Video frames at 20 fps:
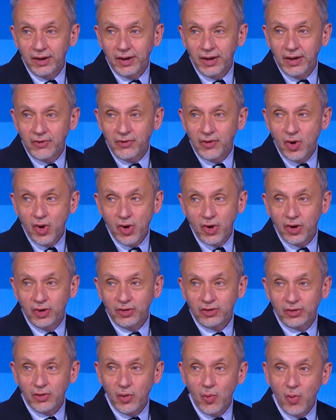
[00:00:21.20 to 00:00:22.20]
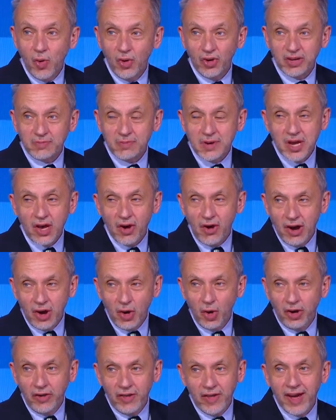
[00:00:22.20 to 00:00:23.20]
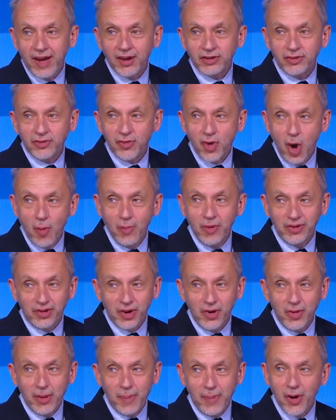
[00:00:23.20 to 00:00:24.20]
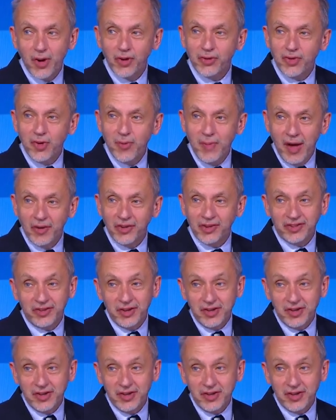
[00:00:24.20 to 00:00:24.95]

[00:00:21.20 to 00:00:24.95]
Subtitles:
if you look at what has been going on in the House of Commons over the past few months,